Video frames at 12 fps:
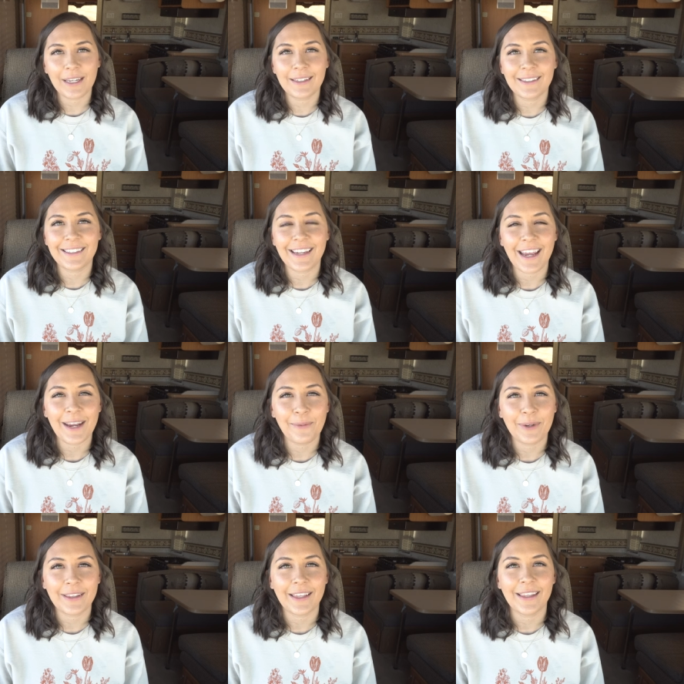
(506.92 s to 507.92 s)
stay
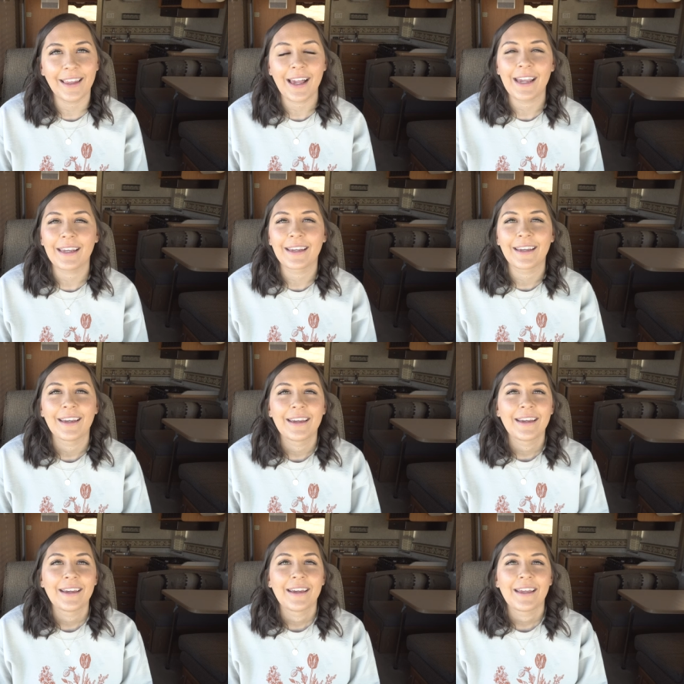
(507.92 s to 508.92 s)
within like
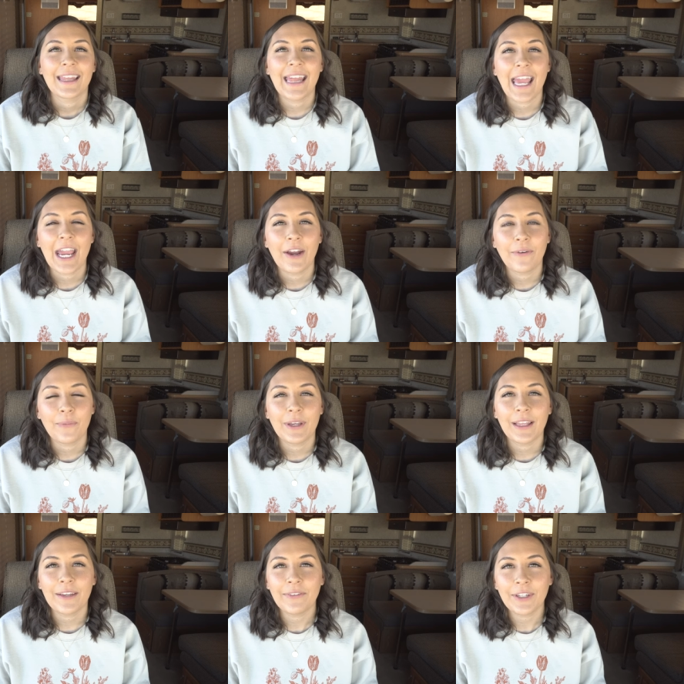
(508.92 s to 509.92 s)
the air.
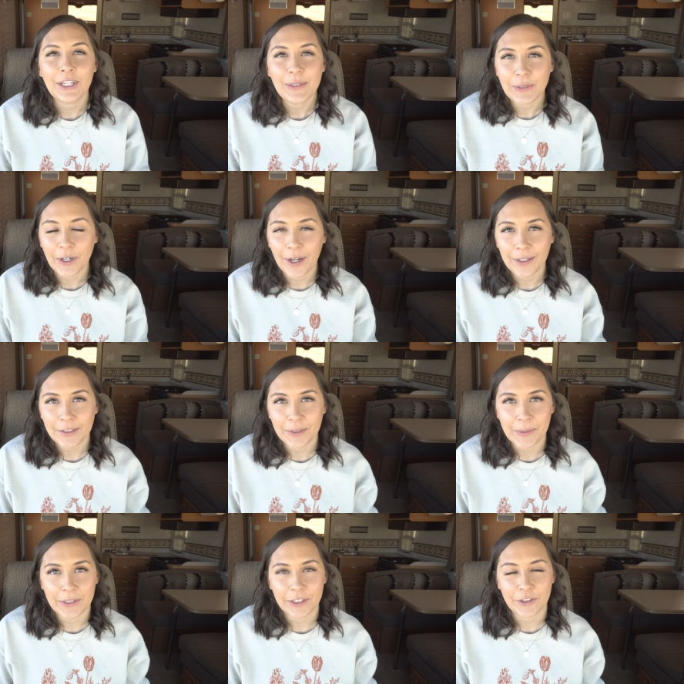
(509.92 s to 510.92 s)
We live in Utah,
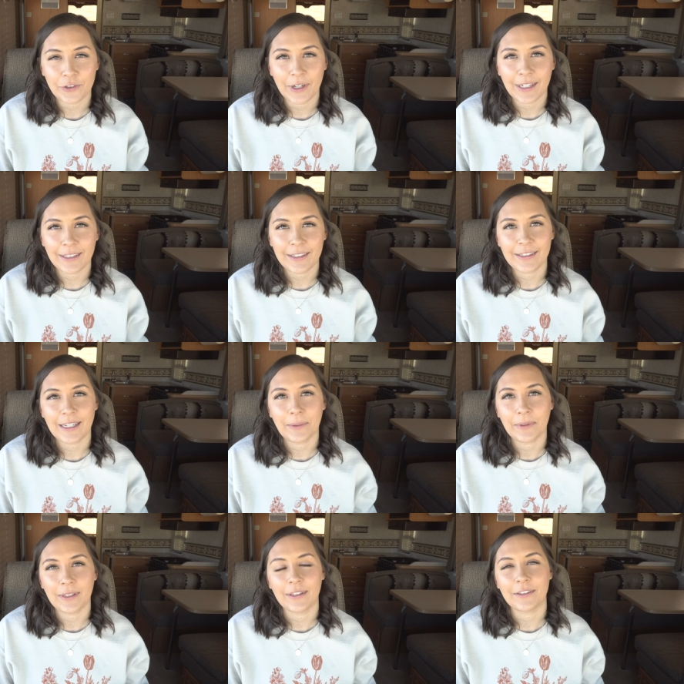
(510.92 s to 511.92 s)
so we're just trying to stay
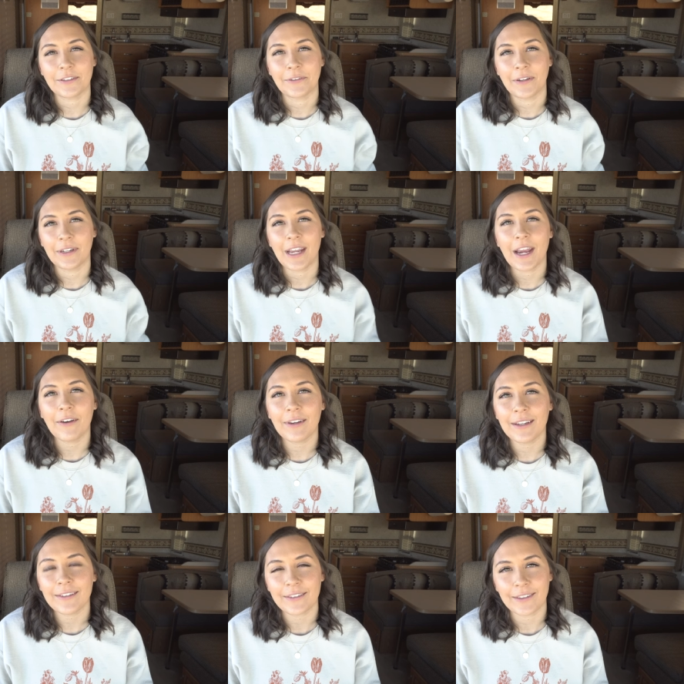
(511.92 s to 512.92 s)
within the surrounding
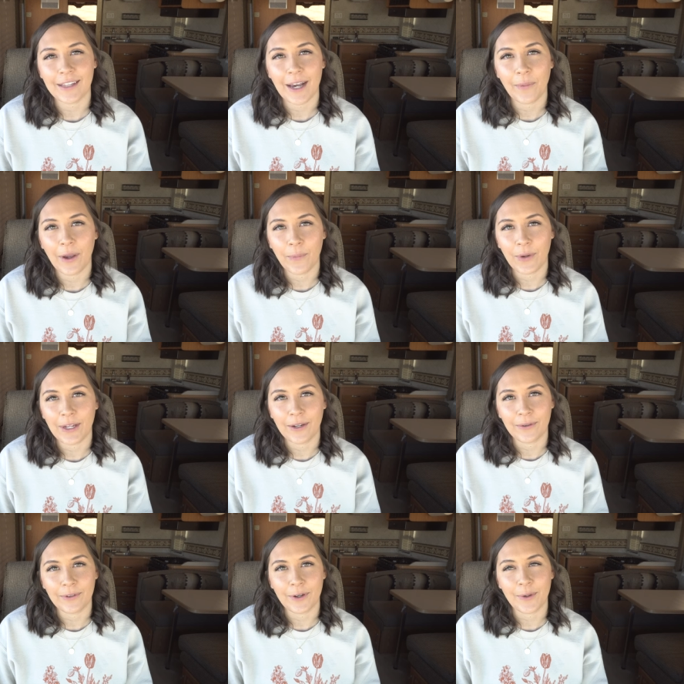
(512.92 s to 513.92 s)
areas so that way we
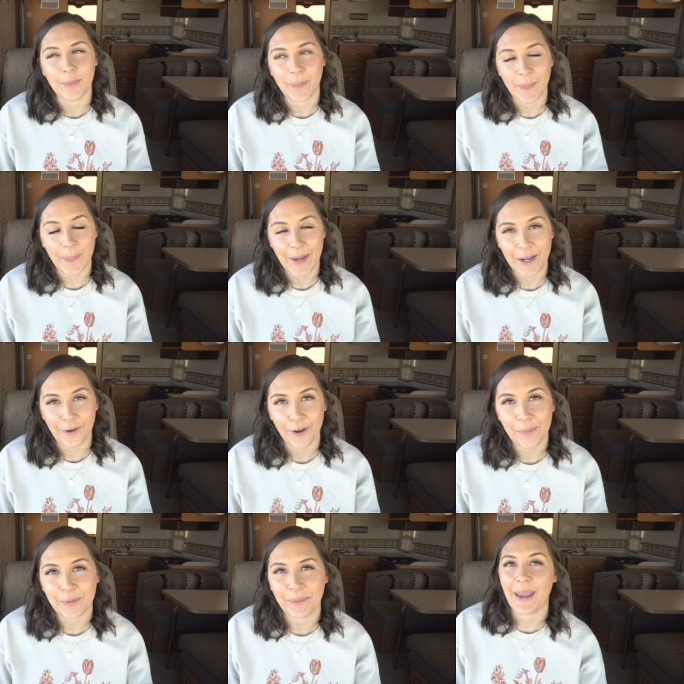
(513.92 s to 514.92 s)
don't go
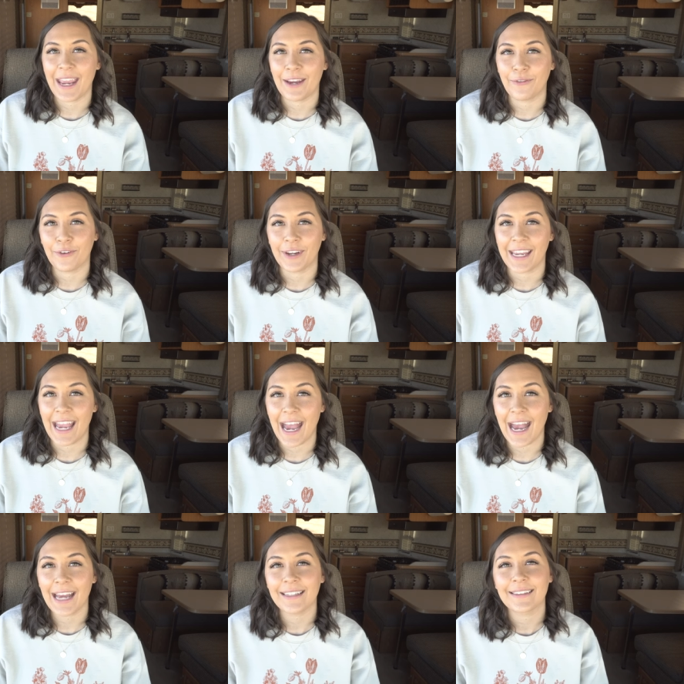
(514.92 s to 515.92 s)
bankrupt paying for
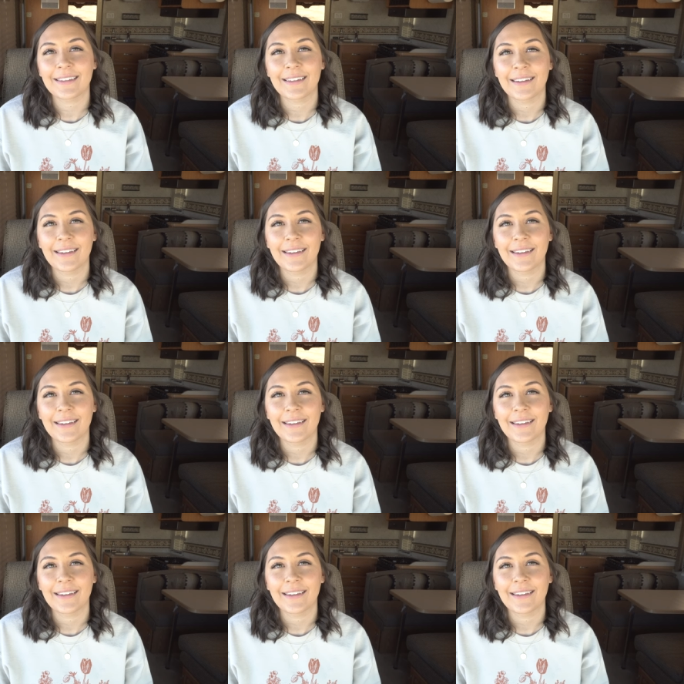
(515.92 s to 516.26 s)
gas.